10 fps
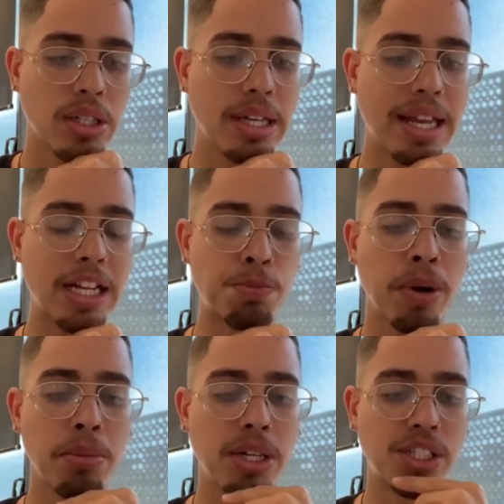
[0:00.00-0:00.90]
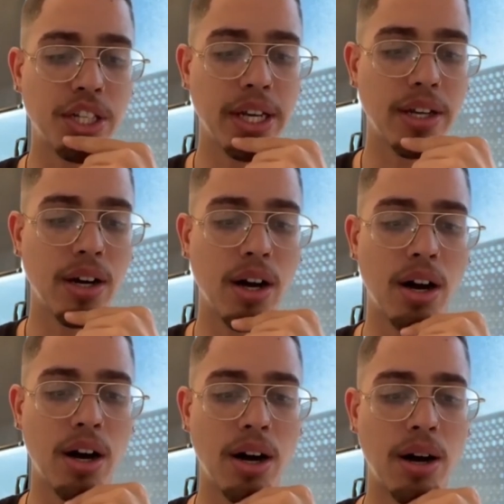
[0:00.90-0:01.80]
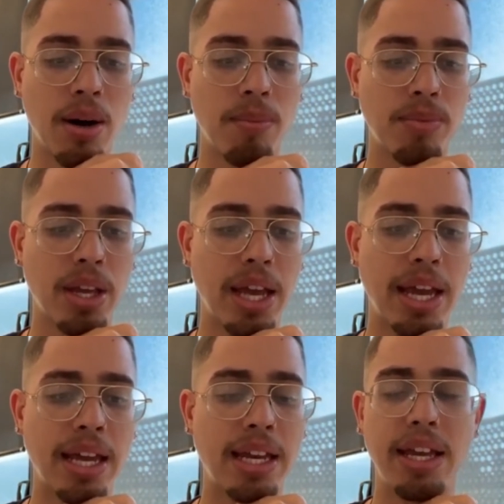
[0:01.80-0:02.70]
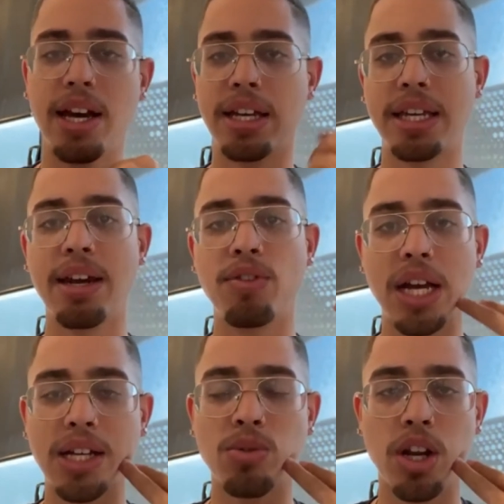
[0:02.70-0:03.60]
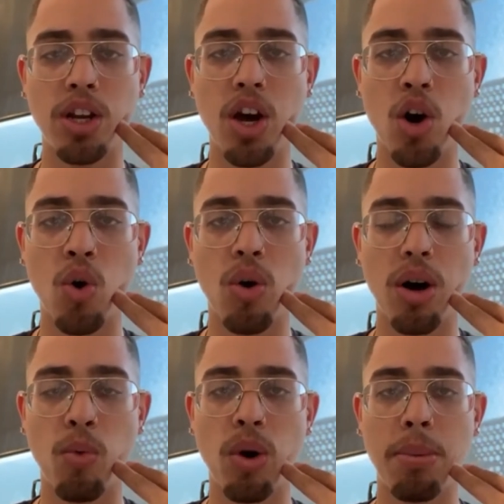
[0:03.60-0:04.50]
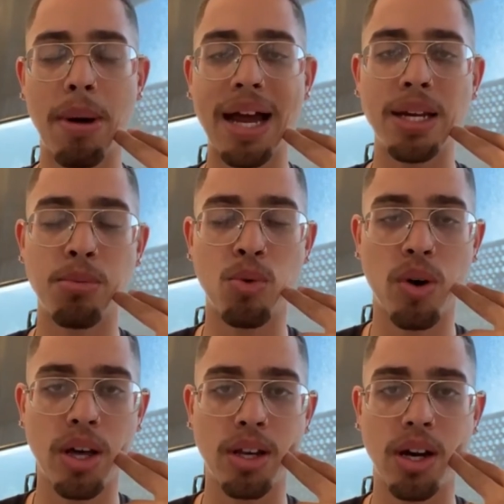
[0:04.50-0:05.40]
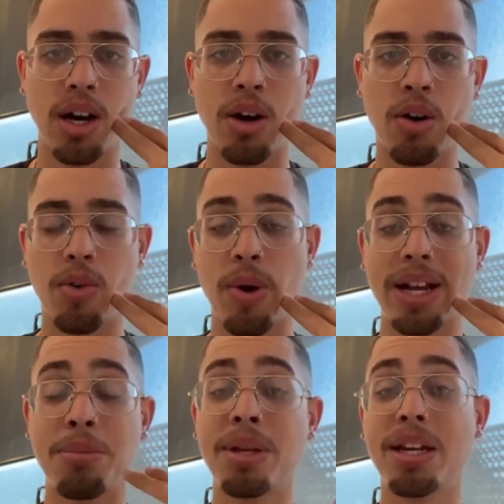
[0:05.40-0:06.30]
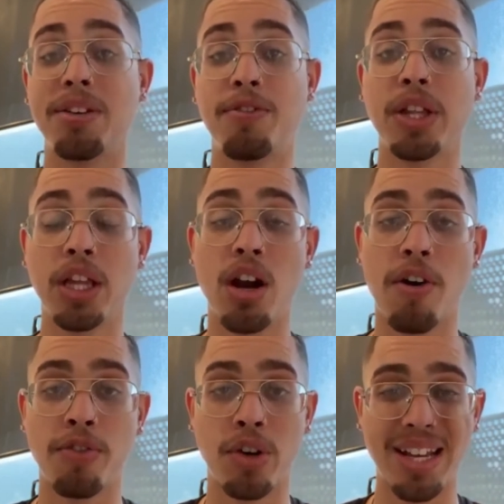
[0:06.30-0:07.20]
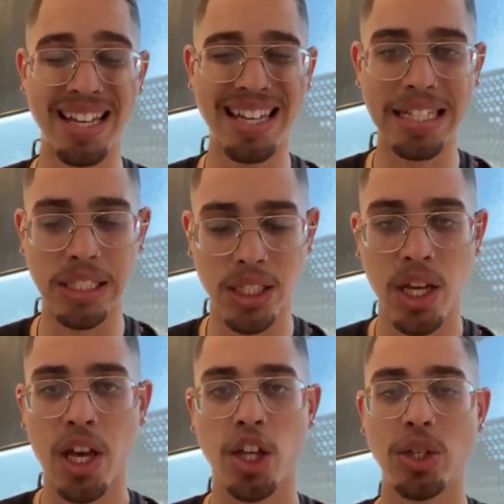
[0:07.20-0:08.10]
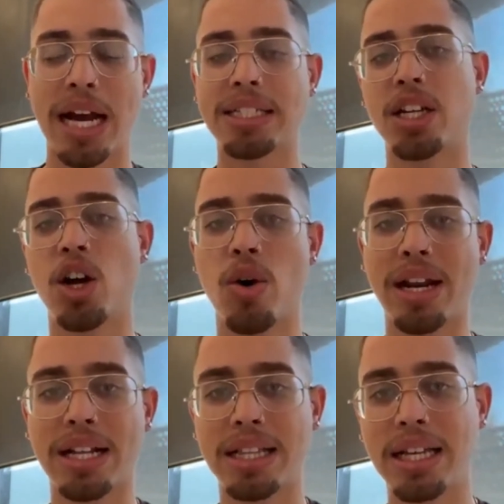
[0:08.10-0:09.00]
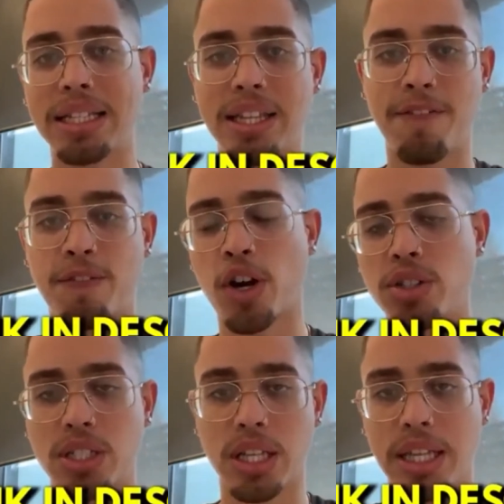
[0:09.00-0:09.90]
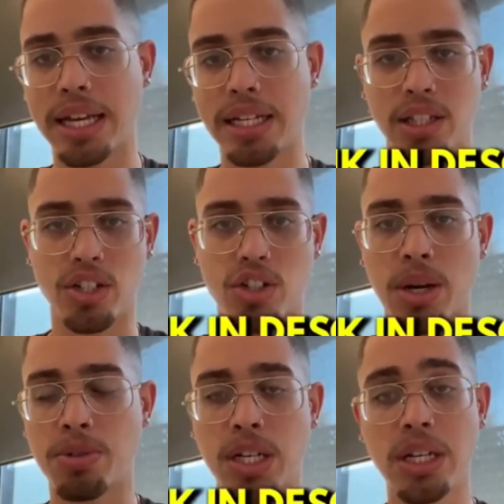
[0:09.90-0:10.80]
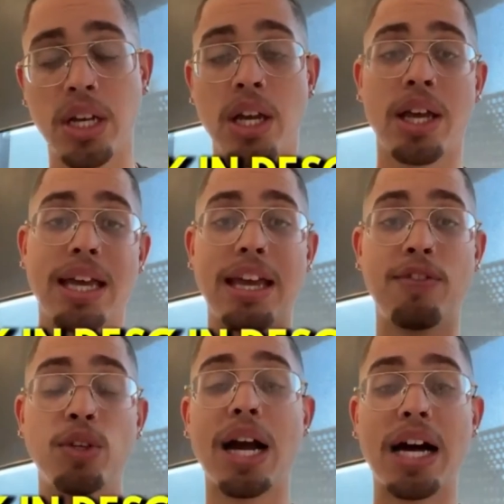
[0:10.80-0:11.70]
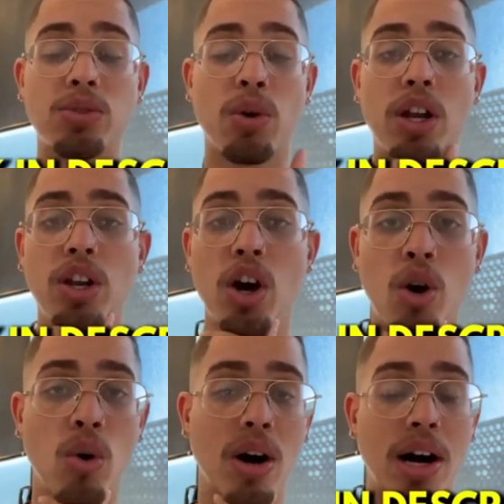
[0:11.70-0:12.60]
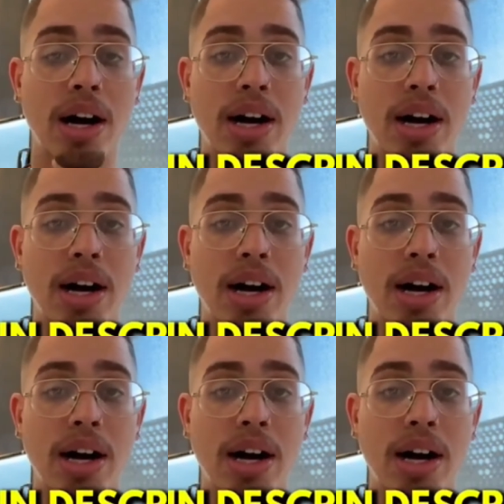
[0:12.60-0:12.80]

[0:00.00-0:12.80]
yeah, that's pretty much it. And again, if you guys want to know what my #1 recommended affiliate offer is, you guys can go ahead and click the first link in the description. If you guys want to know